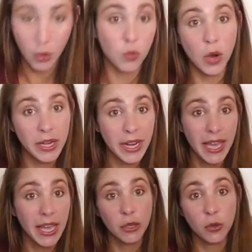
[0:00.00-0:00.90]
one
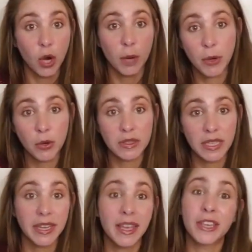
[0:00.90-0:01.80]
day you are
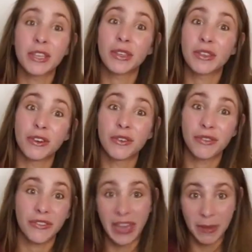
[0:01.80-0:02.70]
posting
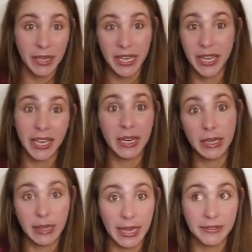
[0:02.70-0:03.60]
your family
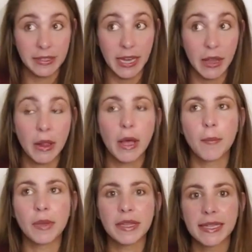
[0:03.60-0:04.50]
and lifestyle.
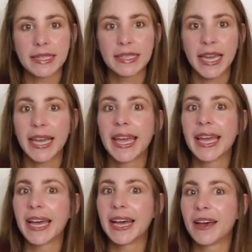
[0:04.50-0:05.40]
But let's
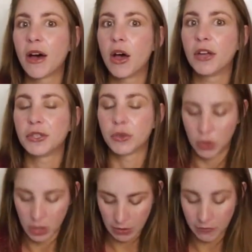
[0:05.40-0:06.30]
say
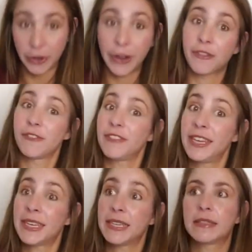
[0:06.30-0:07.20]
for health and
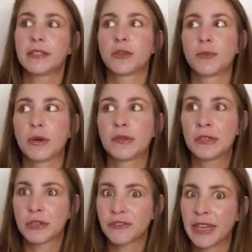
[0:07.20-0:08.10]
fitness, you're
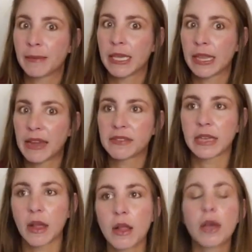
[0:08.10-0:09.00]
posting your family and
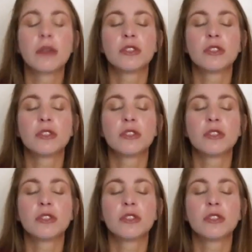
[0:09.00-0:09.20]
lifestyle